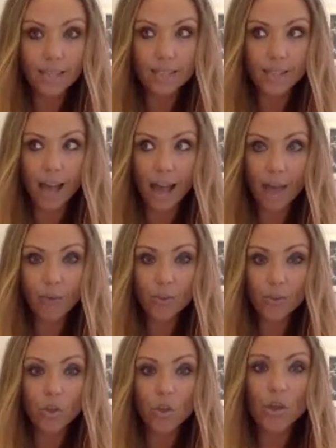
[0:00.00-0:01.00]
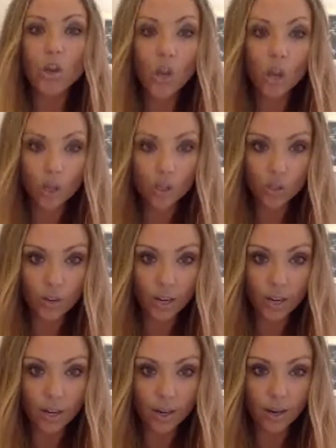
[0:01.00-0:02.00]
is that I wasn't
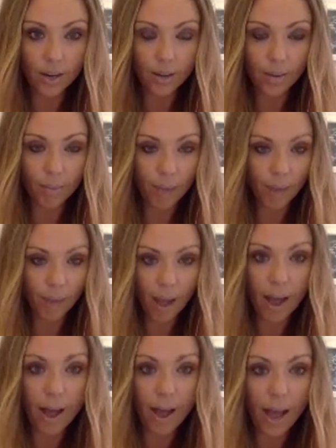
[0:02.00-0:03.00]
nurturing my part.